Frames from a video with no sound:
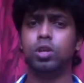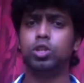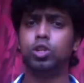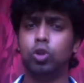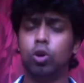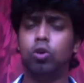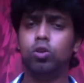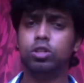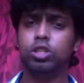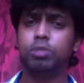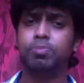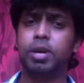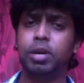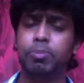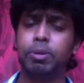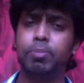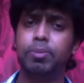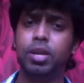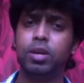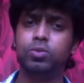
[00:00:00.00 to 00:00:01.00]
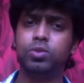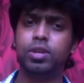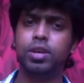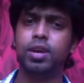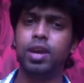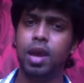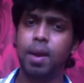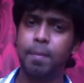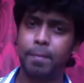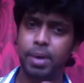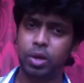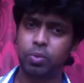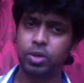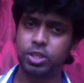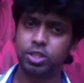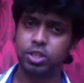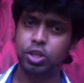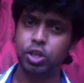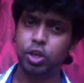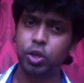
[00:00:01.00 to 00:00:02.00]
To all smart people out there, my
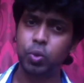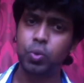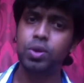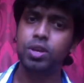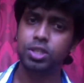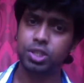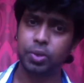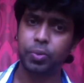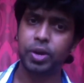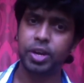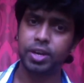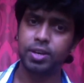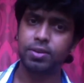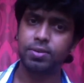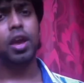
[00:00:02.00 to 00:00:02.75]
question to you is straight.